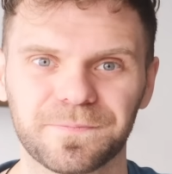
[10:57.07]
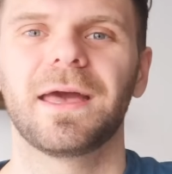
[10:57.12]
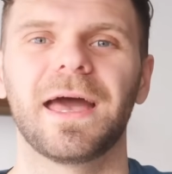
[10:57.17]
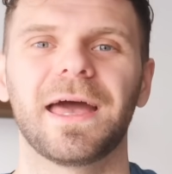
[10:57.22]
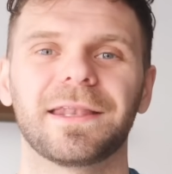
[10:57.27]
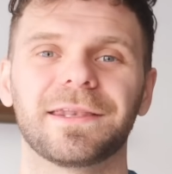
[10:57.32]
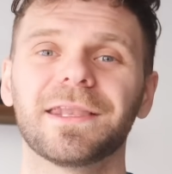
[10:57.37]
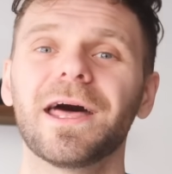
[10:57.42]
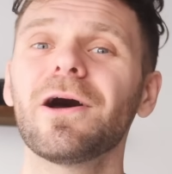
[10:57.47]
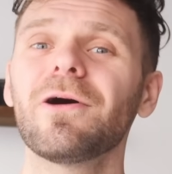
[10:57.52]

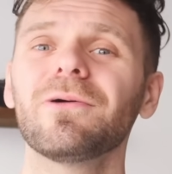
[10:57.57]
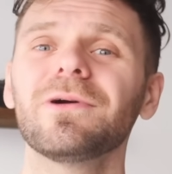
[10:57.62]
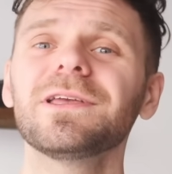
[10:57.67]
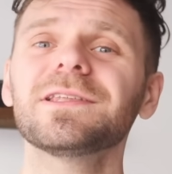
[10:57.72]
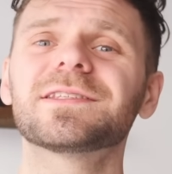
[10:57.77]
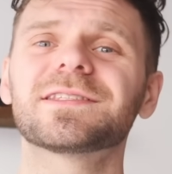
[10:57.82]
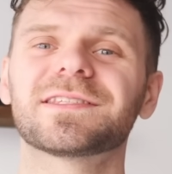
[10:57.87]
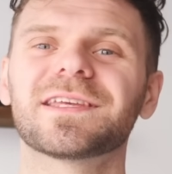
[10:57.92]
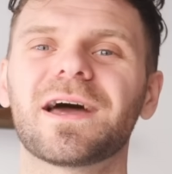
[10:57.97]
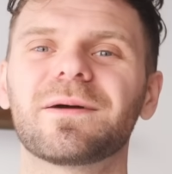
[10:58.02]
And now
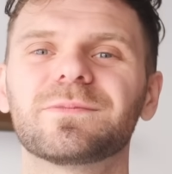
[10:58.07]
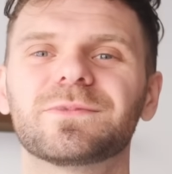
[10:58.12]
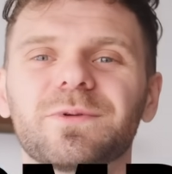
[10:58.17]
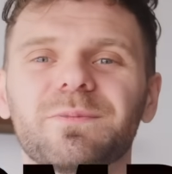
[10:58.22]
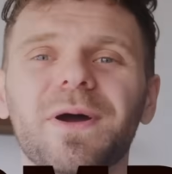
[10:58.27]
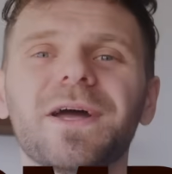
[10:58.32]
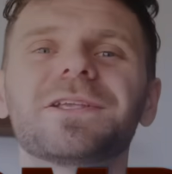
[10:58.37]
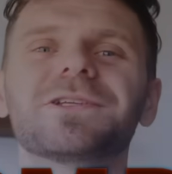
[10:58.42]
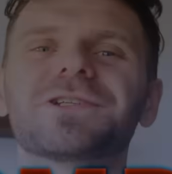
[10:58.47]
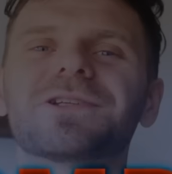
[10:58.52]
it's time to
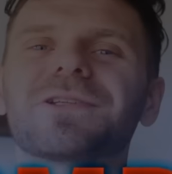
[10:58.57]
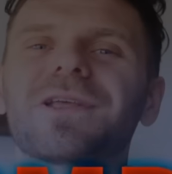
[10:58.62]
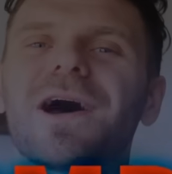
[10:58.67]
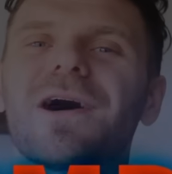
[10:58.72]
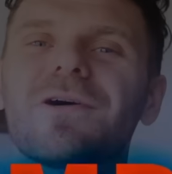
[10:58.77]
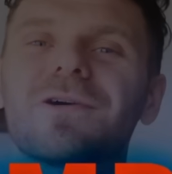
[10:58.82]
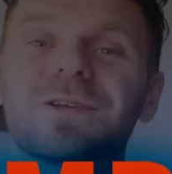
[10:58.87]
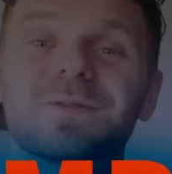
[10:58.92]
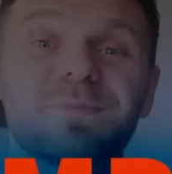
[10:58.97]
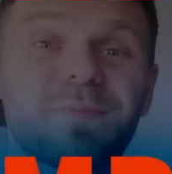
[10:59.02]
mention
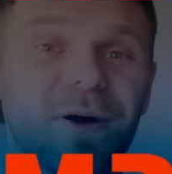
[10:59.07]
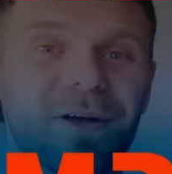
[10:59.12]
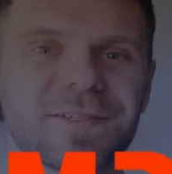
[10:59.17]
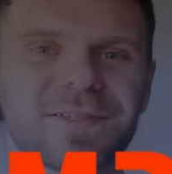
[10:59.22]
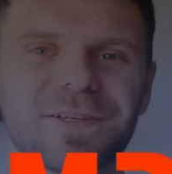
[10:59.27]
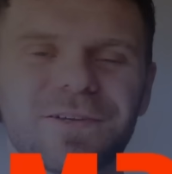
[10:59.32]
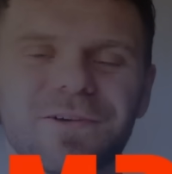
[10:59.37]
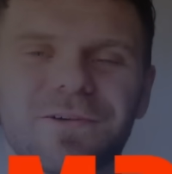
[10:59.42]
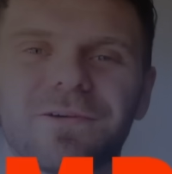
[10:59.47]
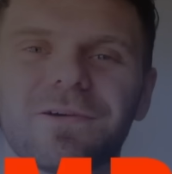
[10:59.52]
our
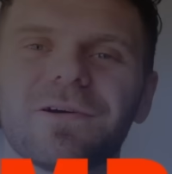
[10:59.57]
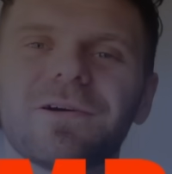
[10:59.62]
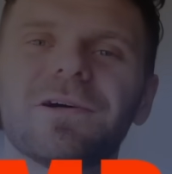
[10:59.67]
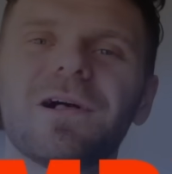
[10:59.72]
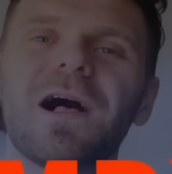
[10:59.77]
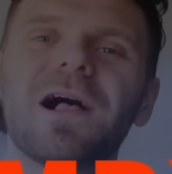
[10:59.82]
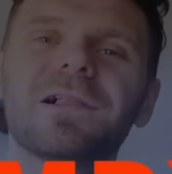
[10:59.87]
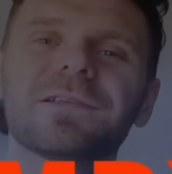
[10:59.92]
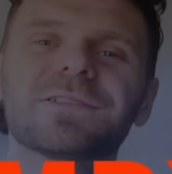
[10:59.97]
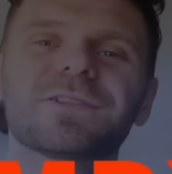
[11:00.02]
sponsor,
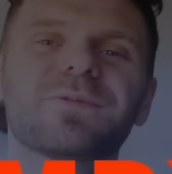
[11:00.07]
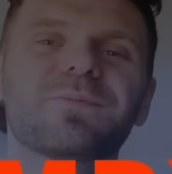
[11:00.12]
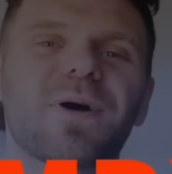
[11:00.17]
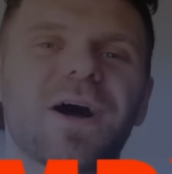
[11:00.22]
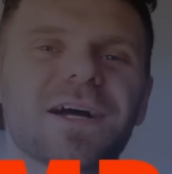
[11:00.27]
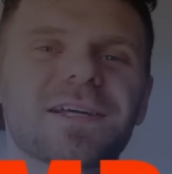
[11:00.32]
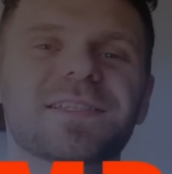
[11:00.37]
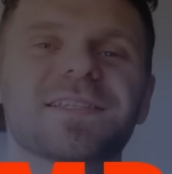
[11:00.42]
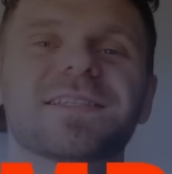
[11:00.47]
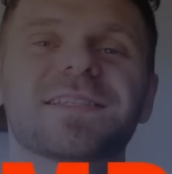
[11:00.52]

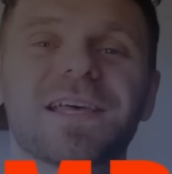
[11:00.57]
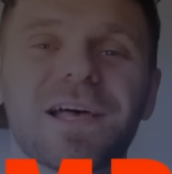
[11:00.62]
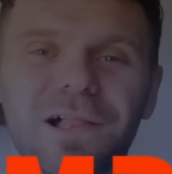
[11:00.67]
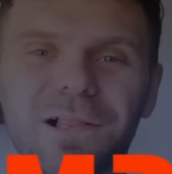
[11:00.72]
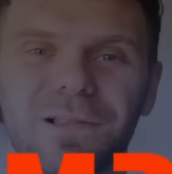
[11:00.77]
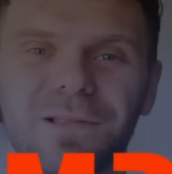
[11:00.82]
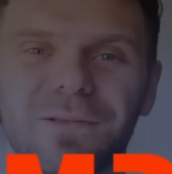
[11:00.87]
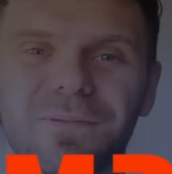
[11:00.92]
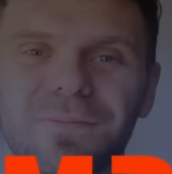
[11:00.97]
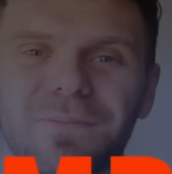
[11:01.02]
Ultramax
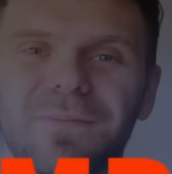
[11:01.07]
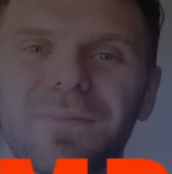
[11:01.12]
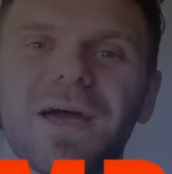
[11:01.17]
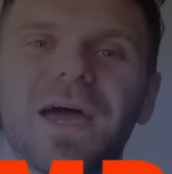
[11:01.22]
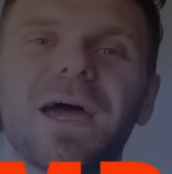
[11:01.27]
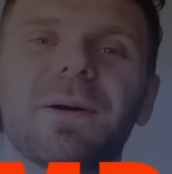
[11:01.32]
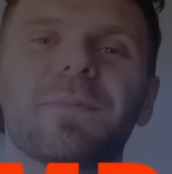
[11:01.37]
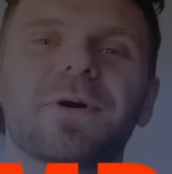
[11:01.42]
Cell, a